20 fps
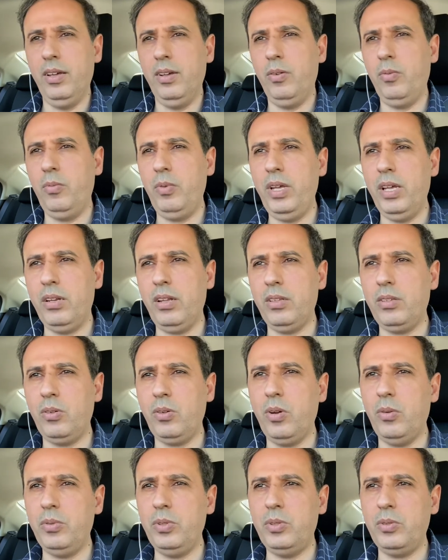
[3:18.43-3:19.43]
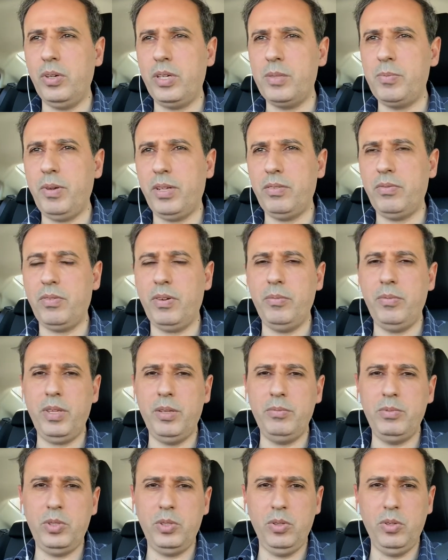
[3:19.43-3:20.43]
We are not going to expect from
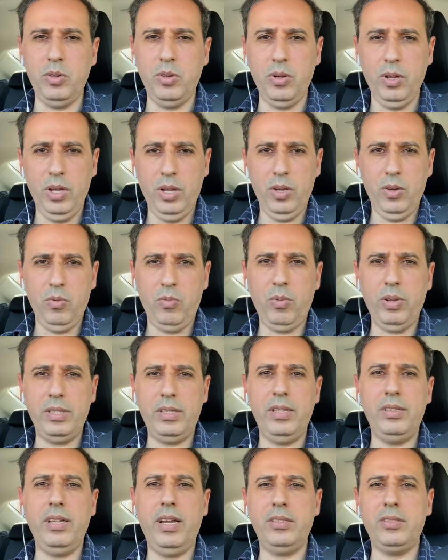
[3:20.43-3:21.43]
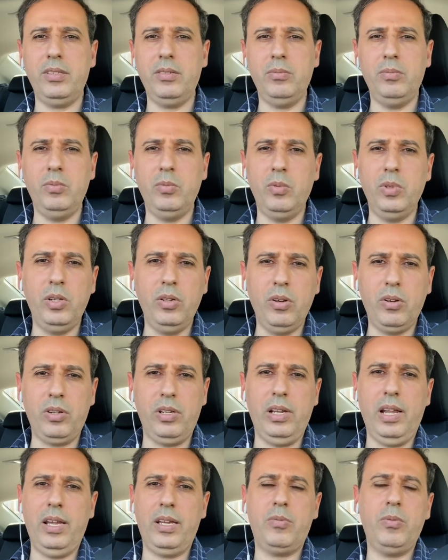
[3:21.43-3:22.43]
them to know what the data will look
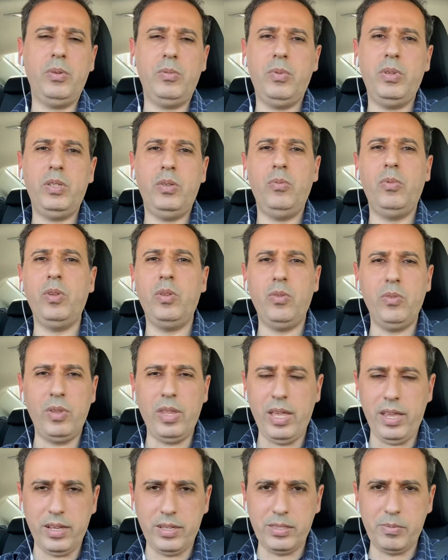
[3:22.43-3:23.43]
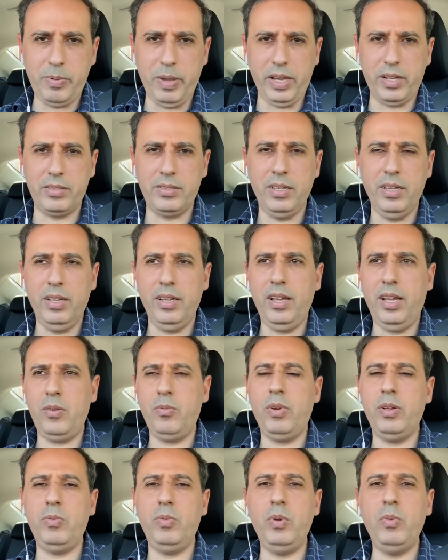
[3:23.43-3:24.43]
like, what do they expect, and
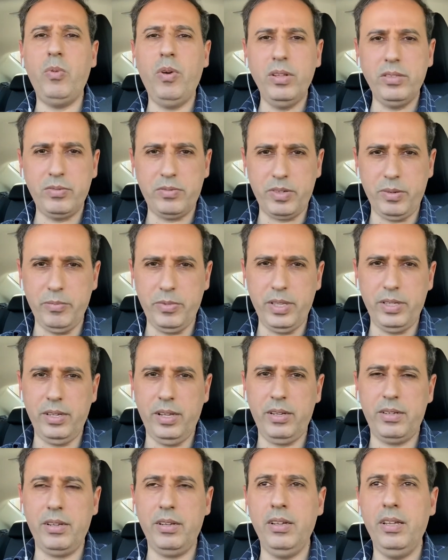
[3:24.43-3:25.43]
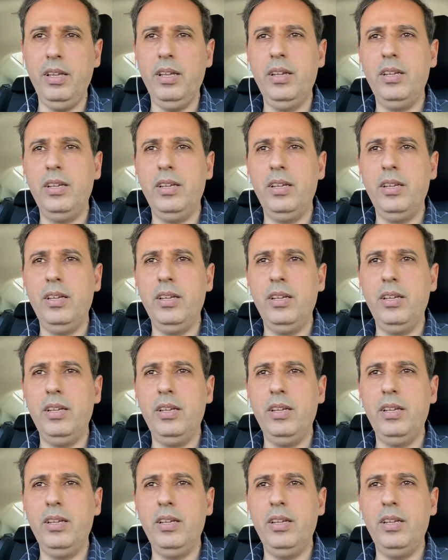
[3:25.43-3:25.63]
what we want from the data.